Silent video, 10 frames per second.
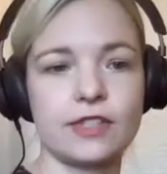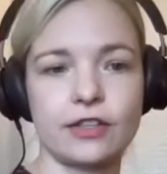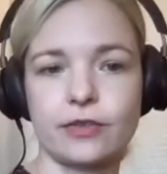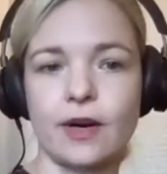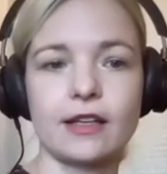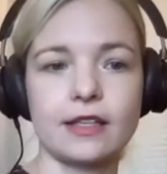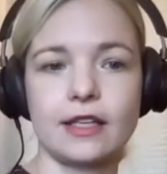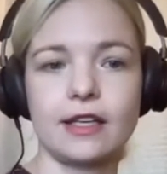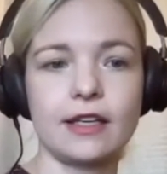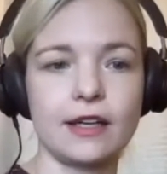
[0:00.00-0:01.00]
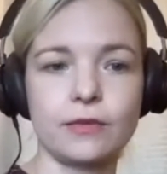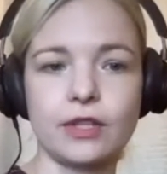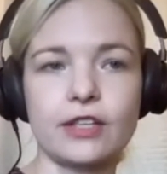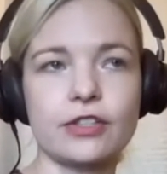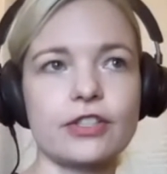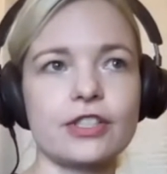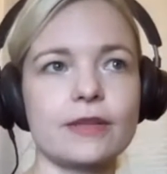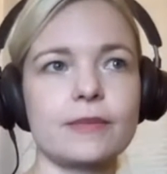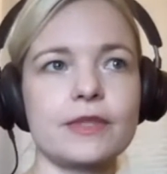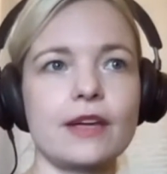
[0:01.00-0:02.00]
sexuality and relationships,